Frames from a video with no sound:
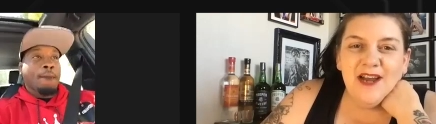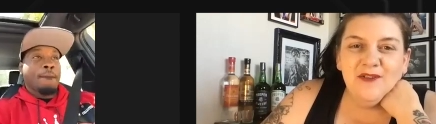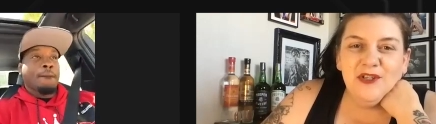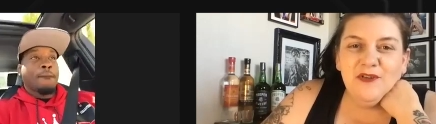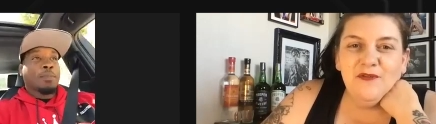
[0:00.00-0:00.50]
Speaker 1: now?
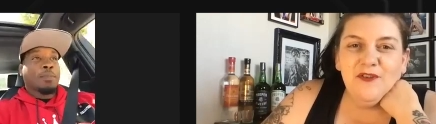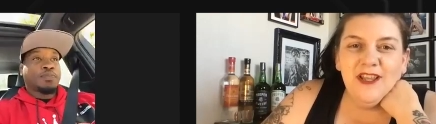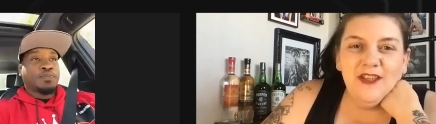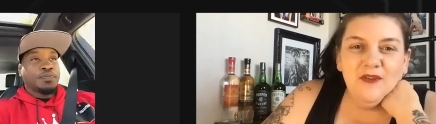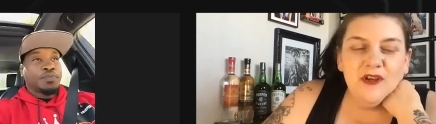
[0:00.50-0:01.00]
Do you feel
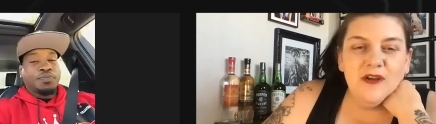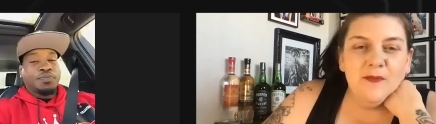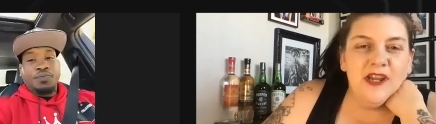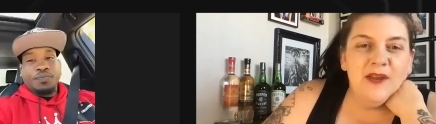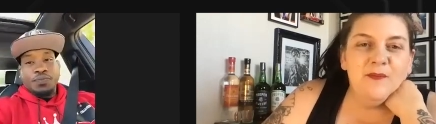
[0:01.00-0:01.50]
like you can
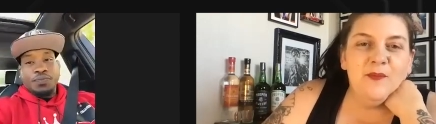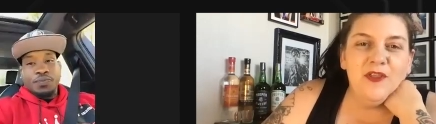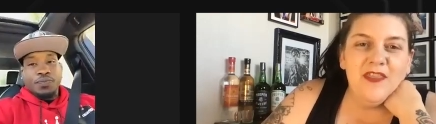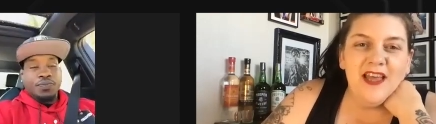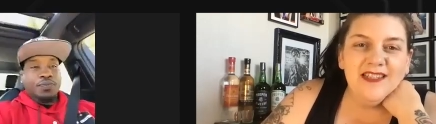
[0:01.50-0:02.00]
can
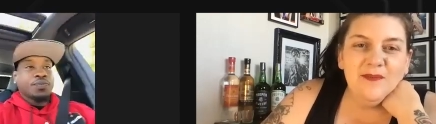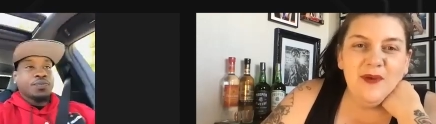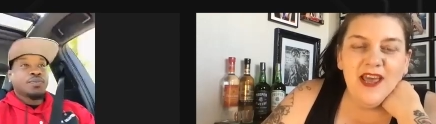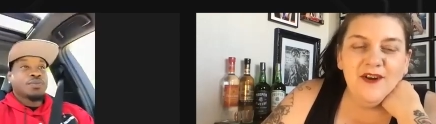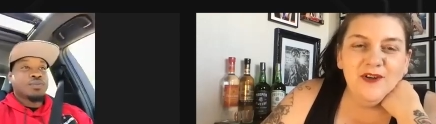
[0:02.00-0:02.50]
put that to
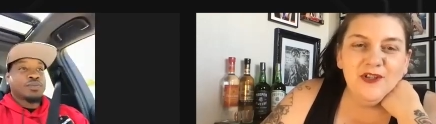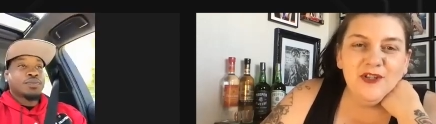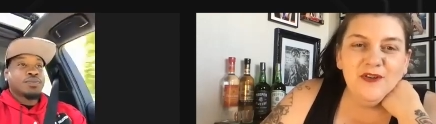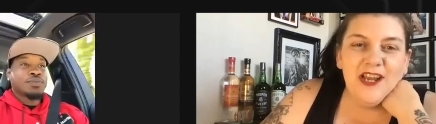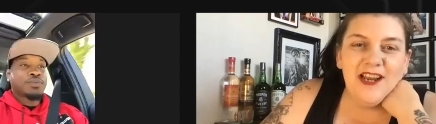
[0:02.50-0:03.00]
bed, or do
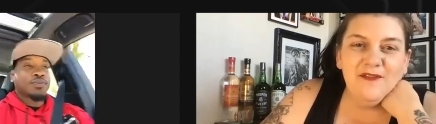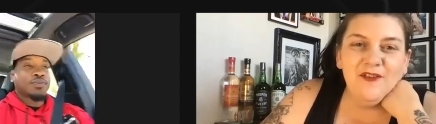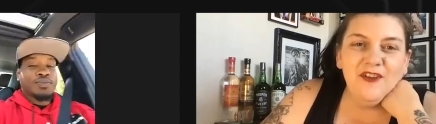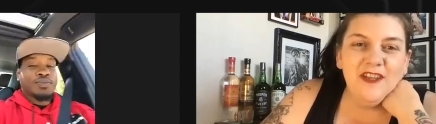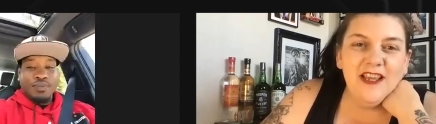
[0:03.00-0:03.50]
you kind of
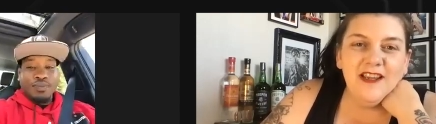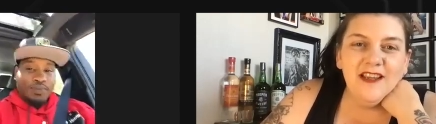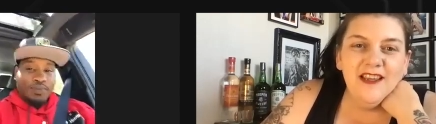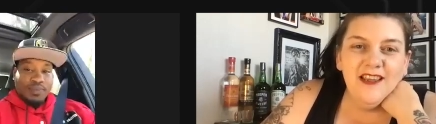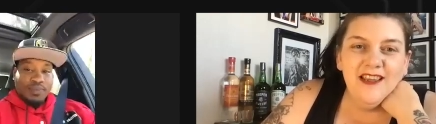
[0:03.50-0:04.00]
feel like
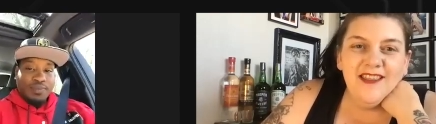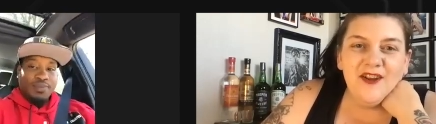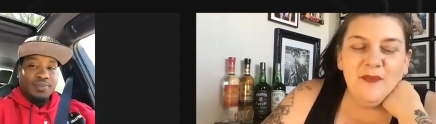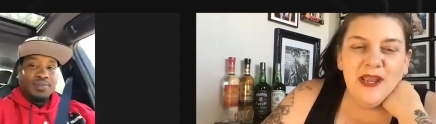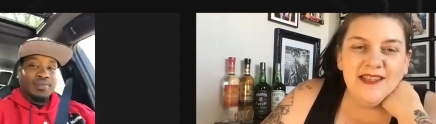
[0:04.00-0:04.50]

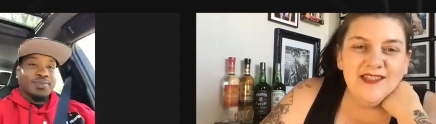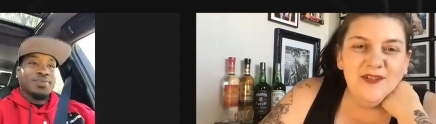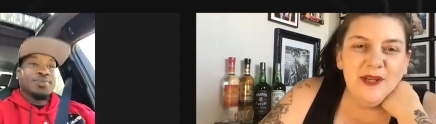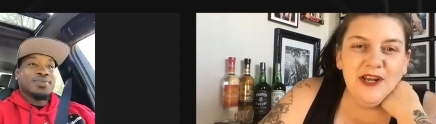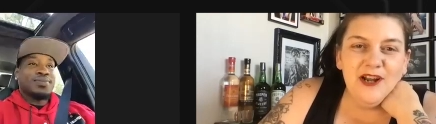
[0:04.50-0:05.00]
there may
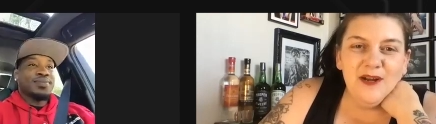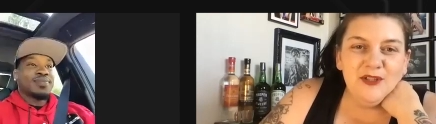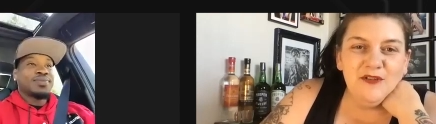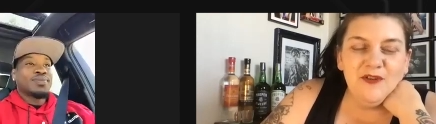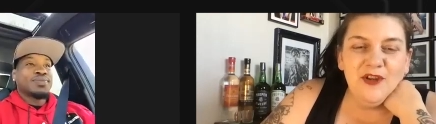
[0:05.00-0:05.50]
still be an
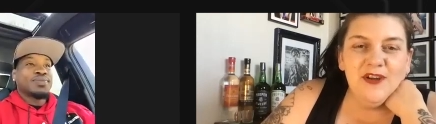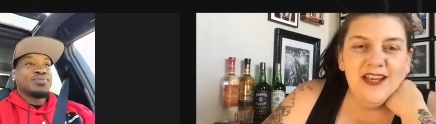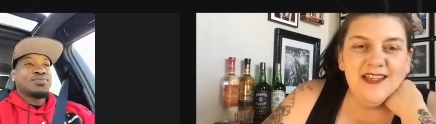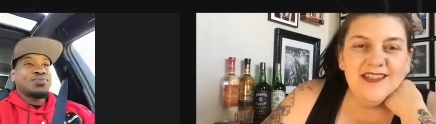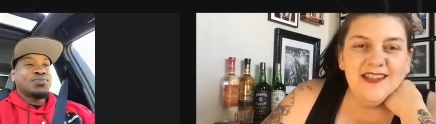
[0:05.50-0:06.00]
option for you
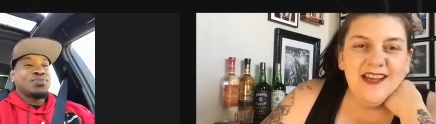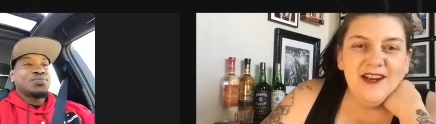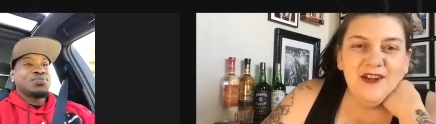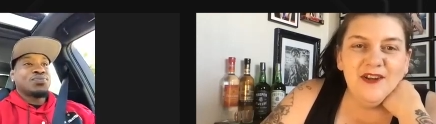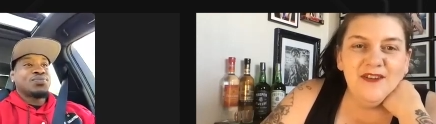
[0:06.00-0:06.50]
guys to
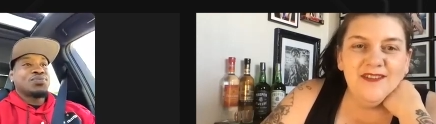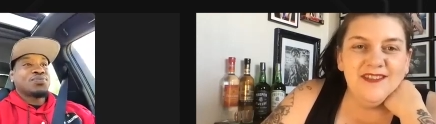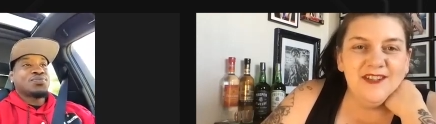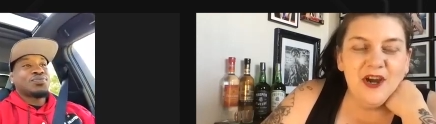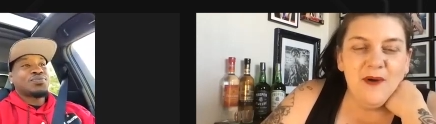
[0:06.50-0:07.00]
kind of
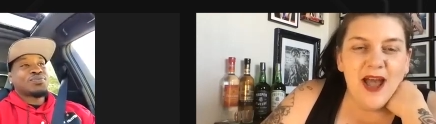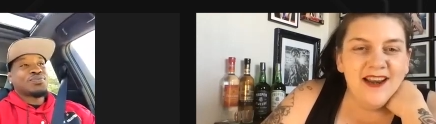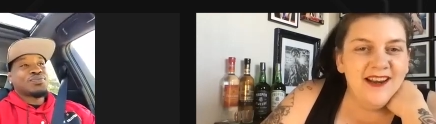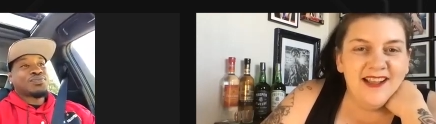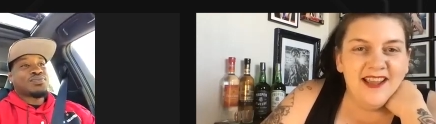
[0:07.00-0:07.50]
to go
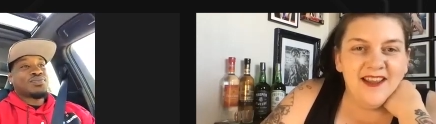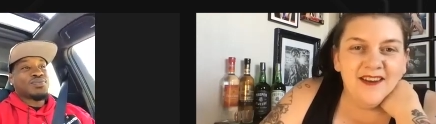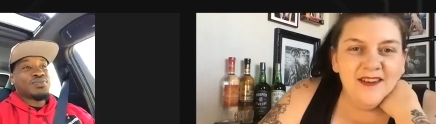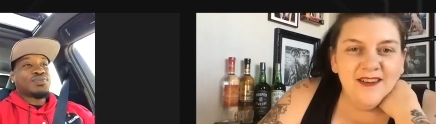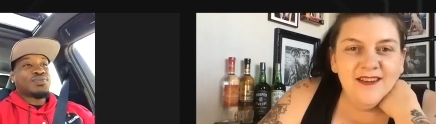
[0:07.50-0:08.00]
at it
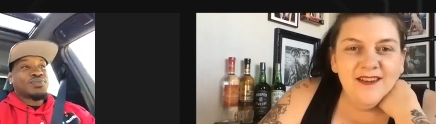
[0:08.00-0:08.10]
again?